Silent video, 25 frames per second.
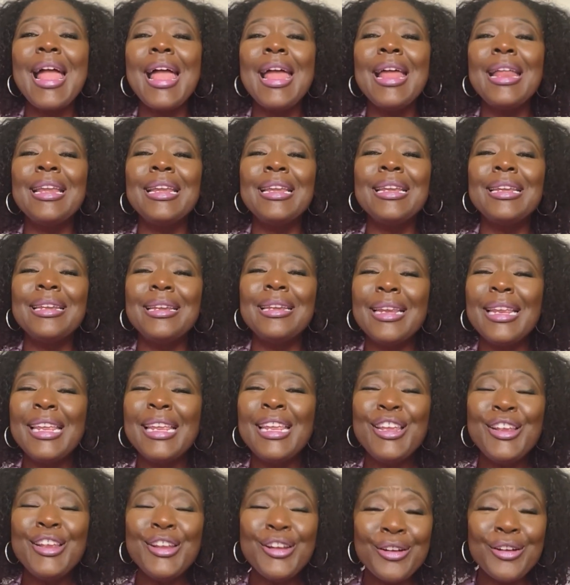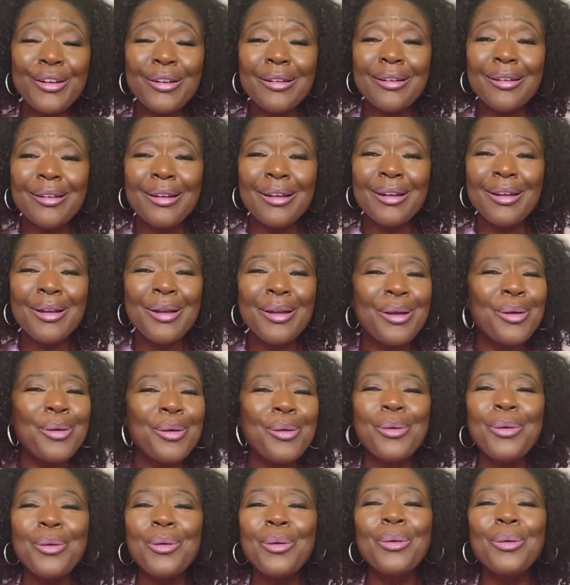And here,
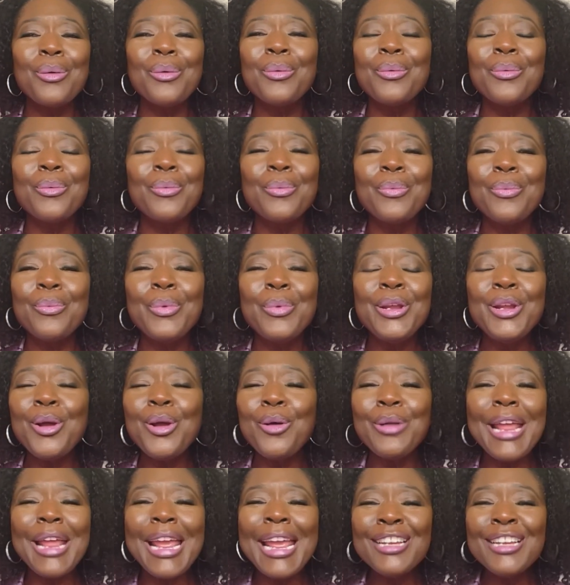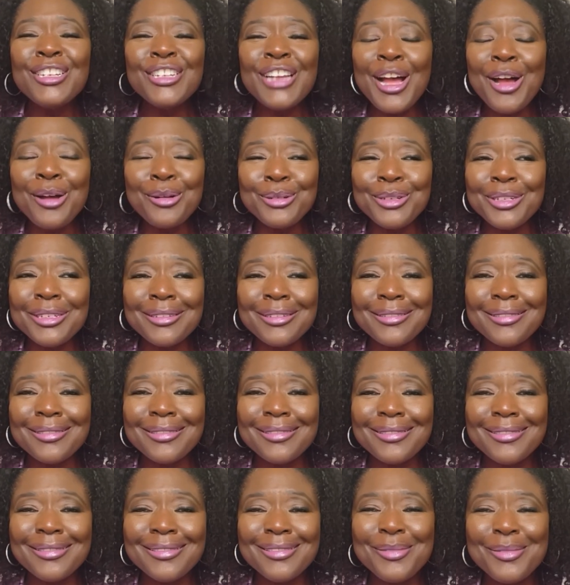we don't age out,
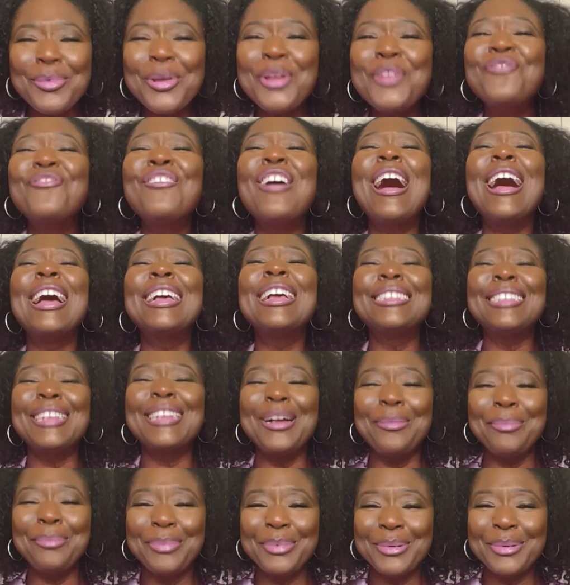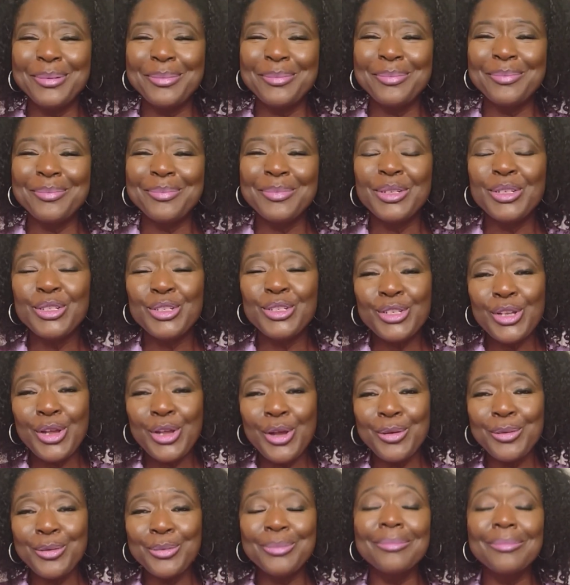we rise up.
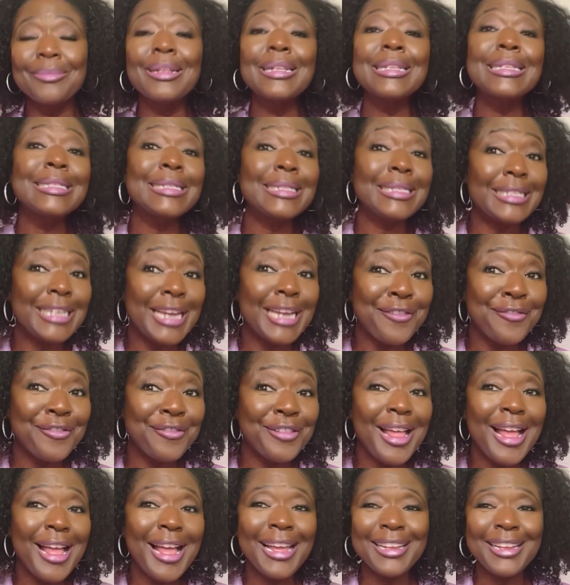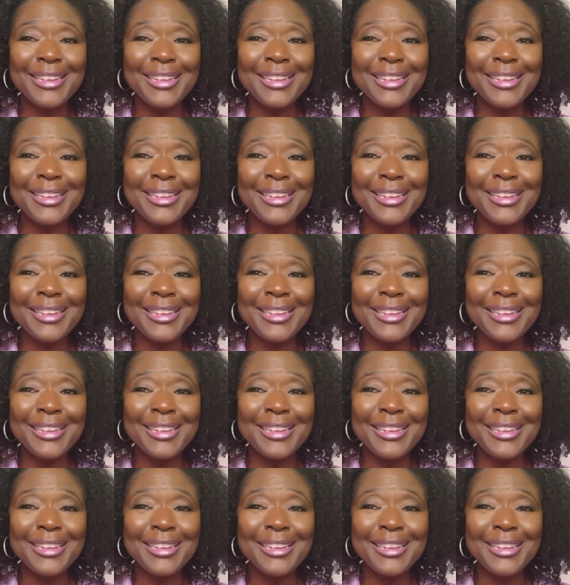So stay fly.